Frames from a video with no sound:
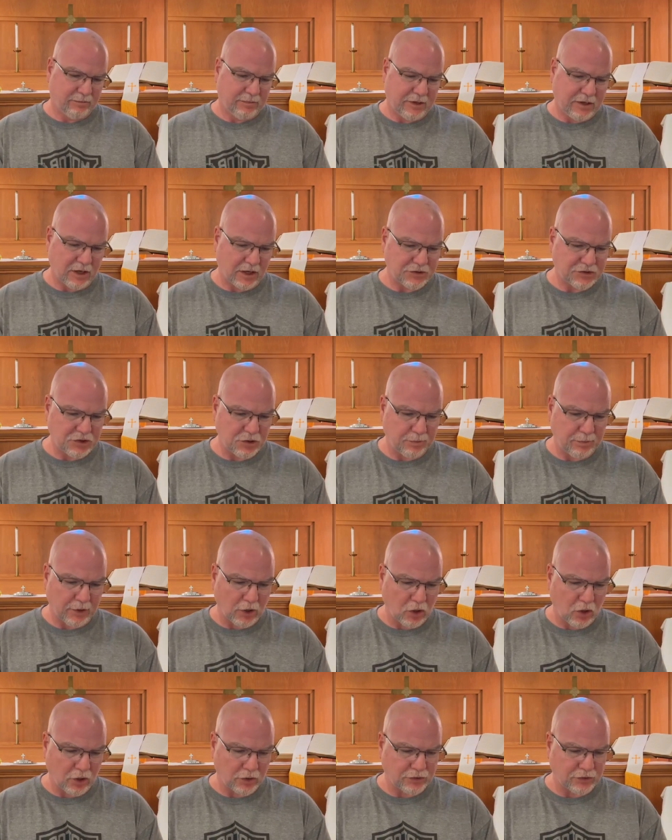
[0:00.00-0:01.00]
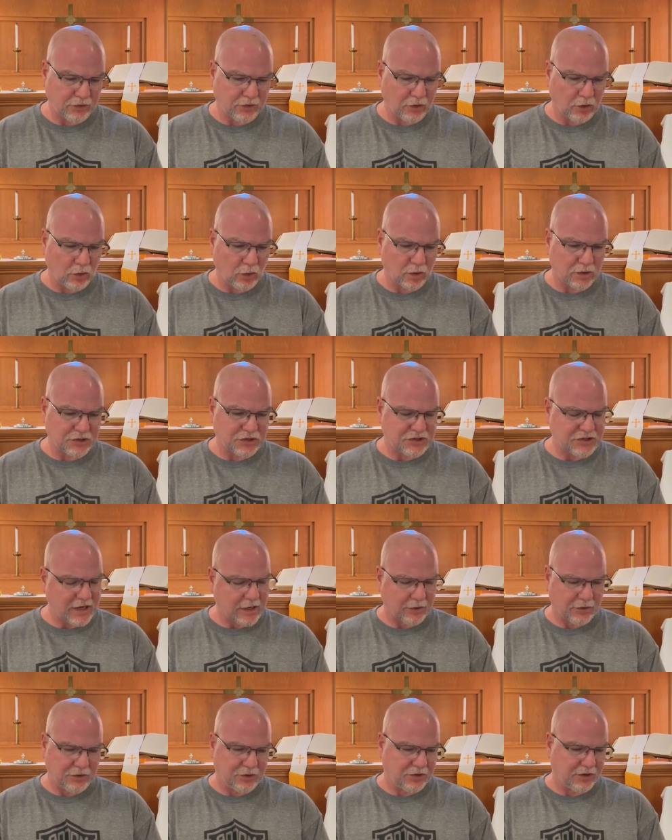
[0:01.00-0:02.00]
because you belong to the Lord,
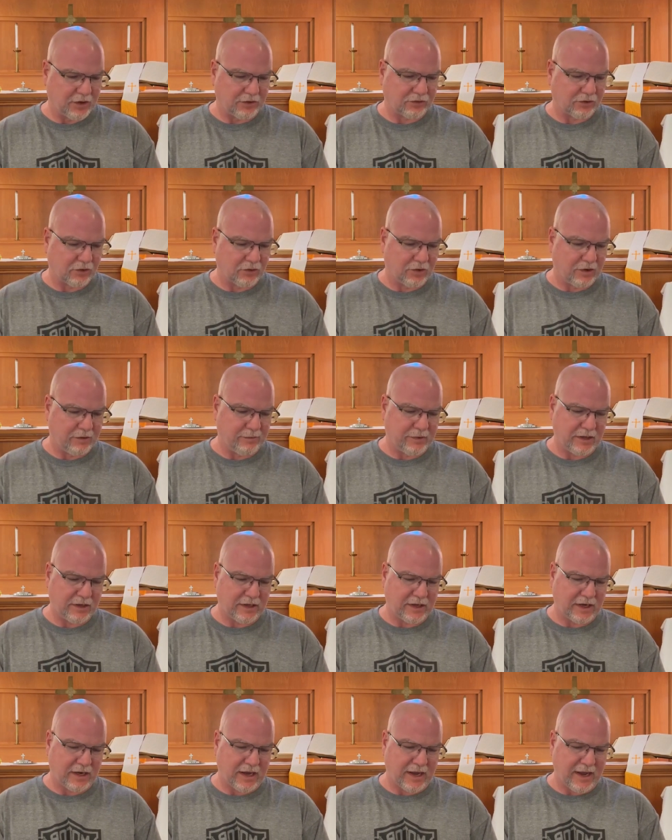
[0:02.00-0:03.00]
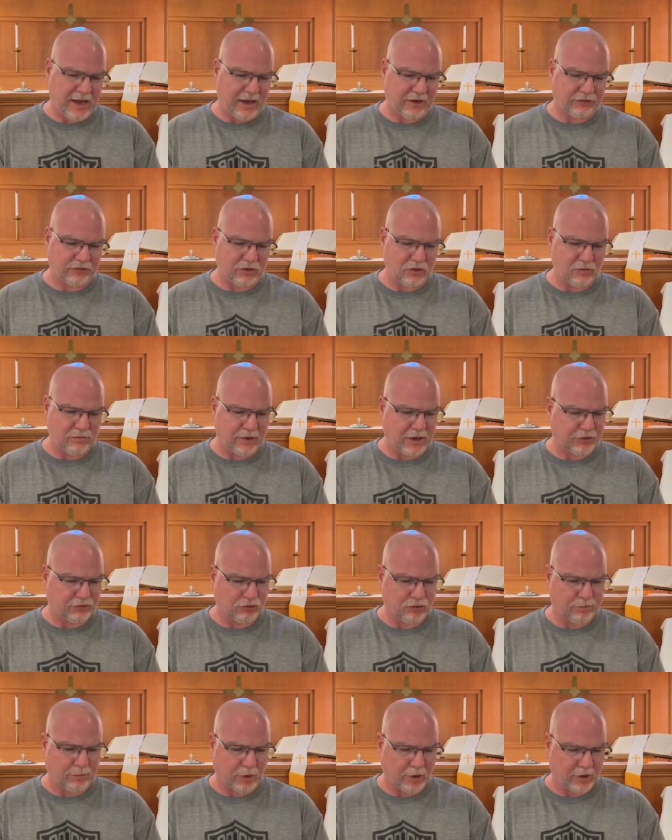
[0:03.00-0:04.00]
settle your disagreement, and I ask you, my
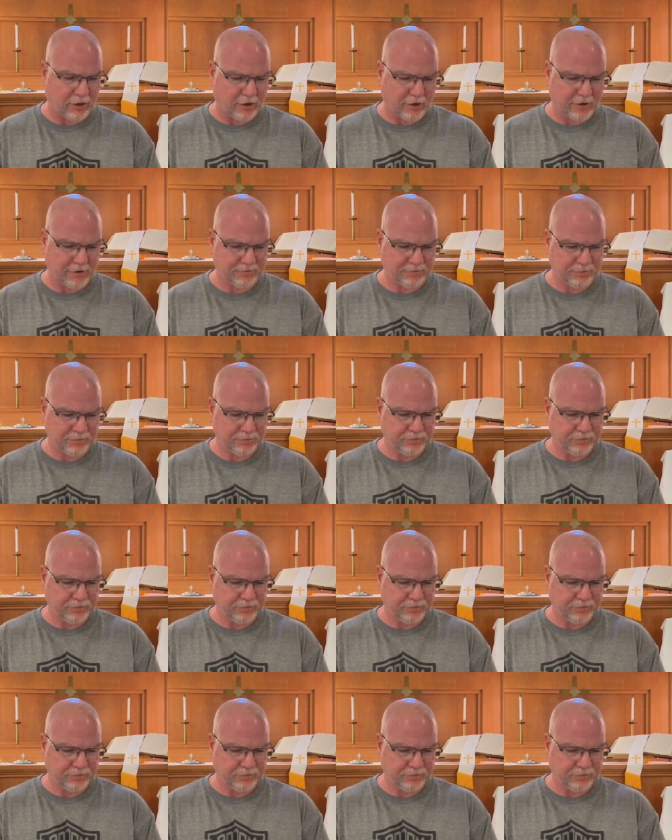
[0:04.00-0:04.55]
true partner,